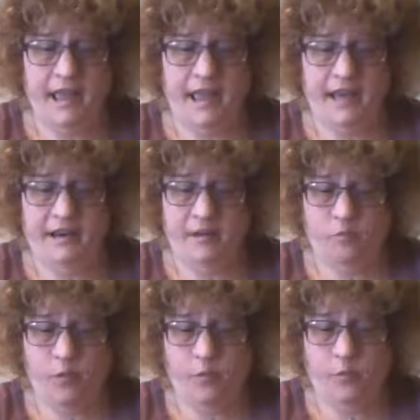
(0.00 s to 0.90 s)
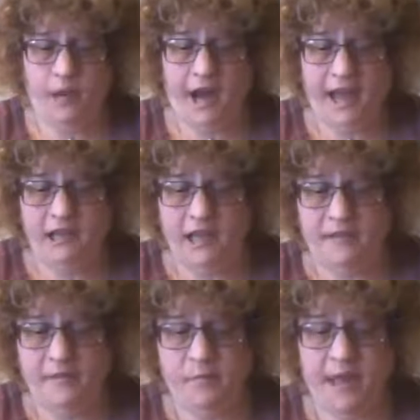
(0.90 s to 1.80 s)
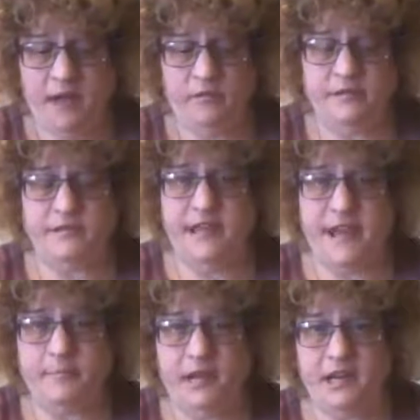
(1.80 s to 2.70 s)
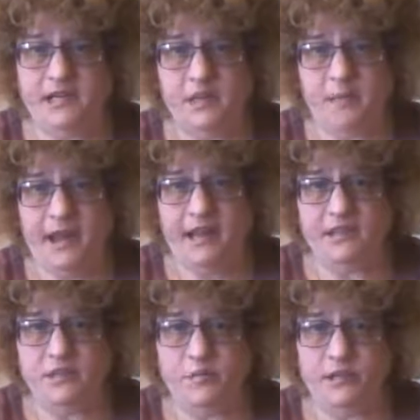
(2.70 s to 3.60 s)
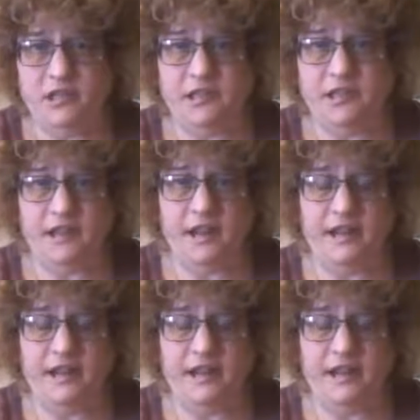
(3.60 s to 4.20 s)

And what I love about tapping into my intuition,